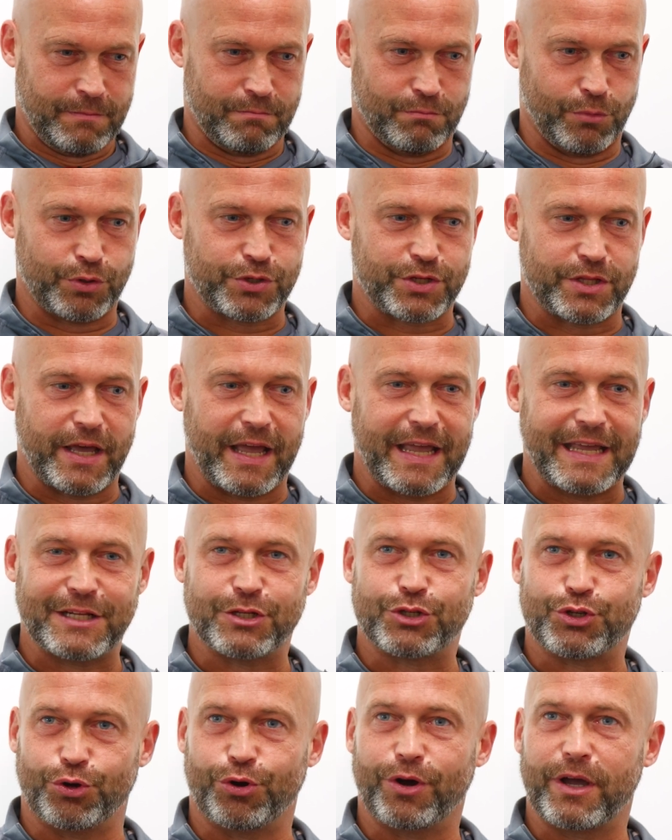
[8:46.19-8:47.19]
much they
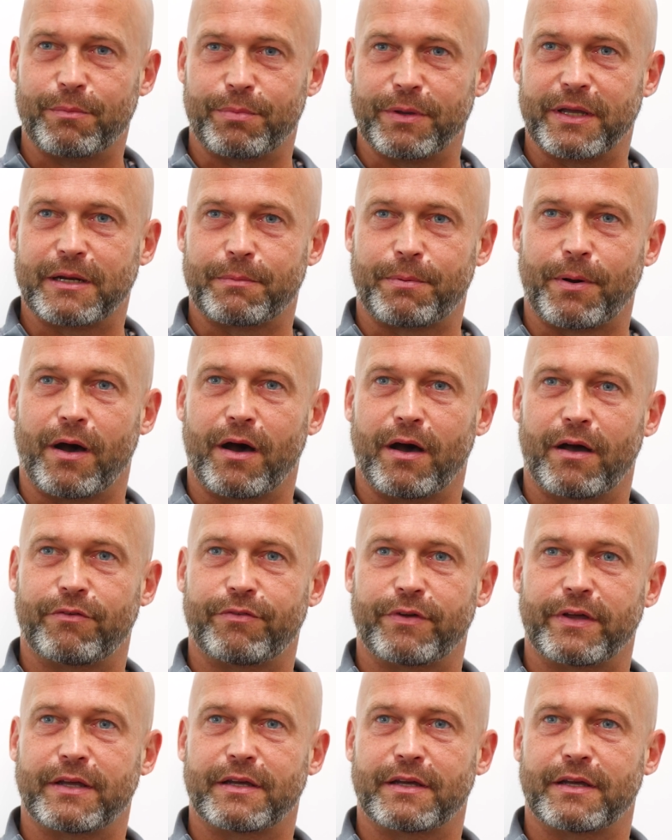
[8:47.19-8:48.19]
enjoy being a part
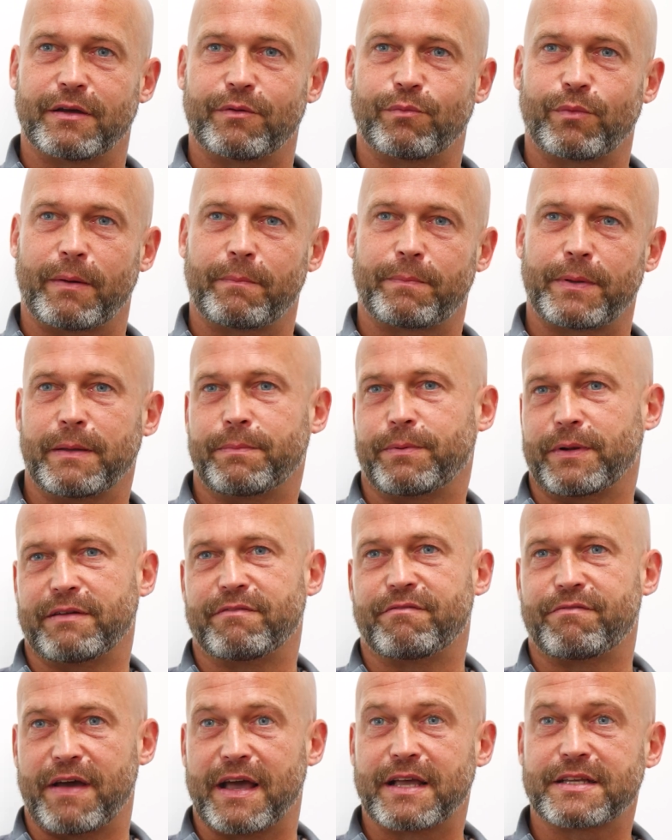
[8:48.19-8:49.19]
of it, and when people
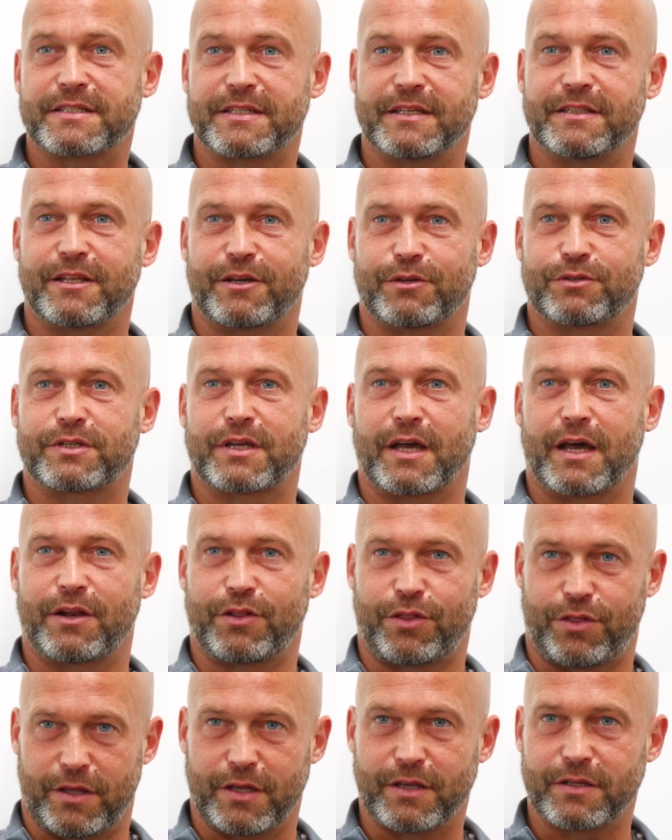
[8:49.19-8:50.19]
invest in those kind
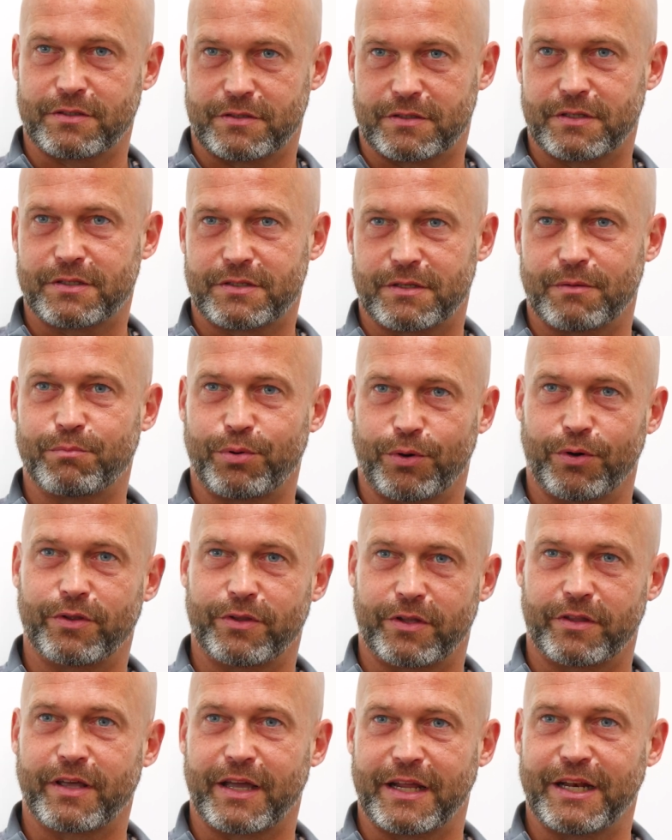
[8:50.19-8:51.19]
of things, it's
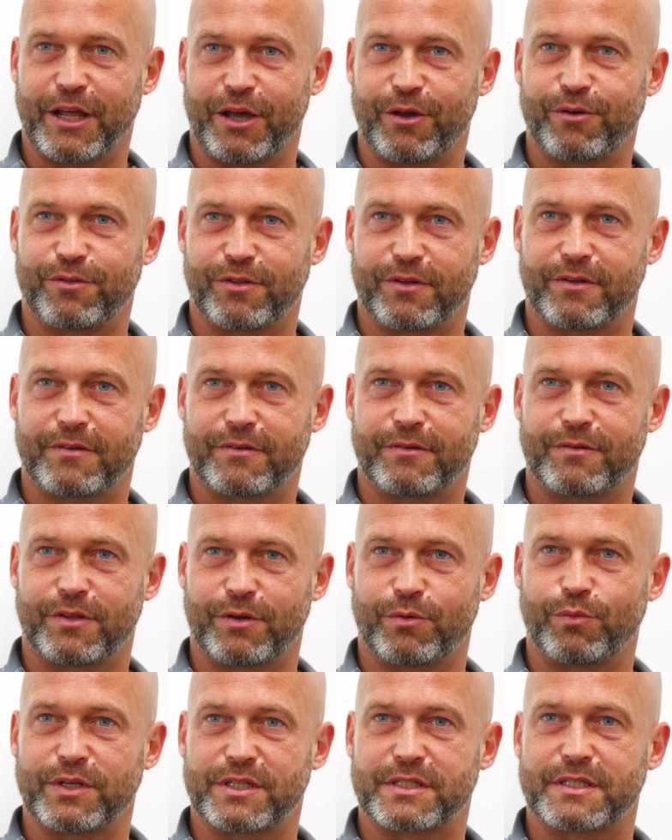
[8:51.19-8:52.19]
important that they know
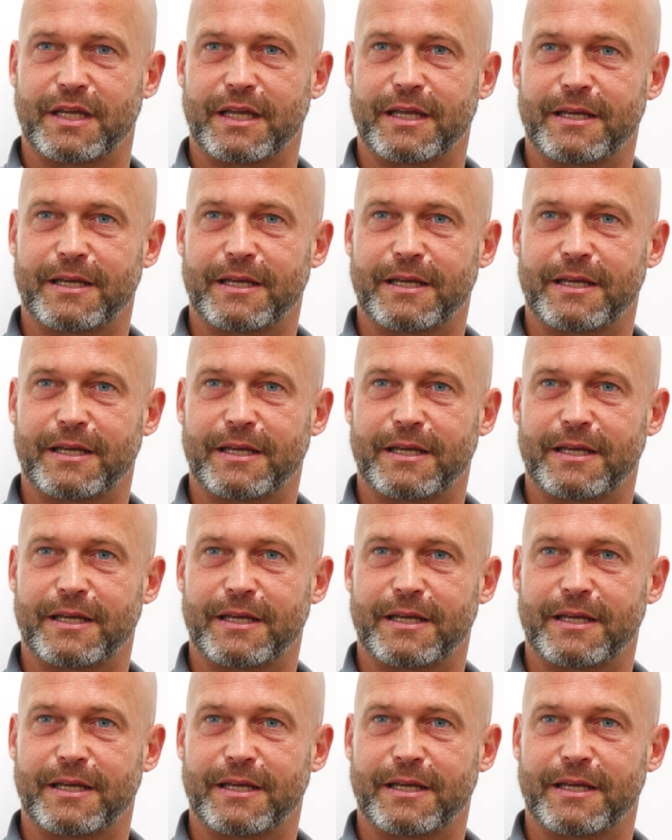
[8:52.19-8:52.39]
that we see